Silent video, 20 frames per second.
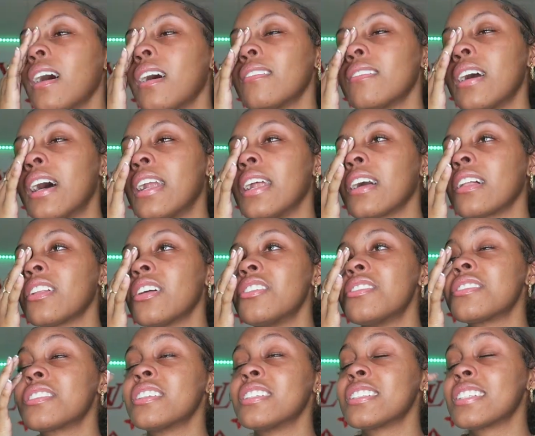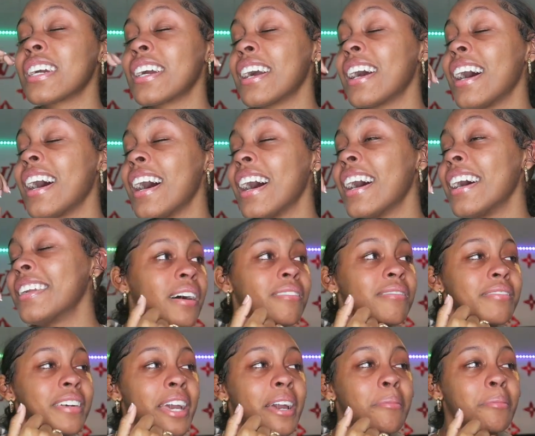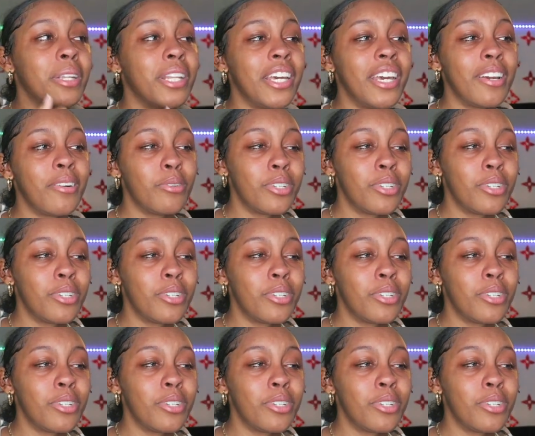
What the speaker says: I've gotten closer to God, my family,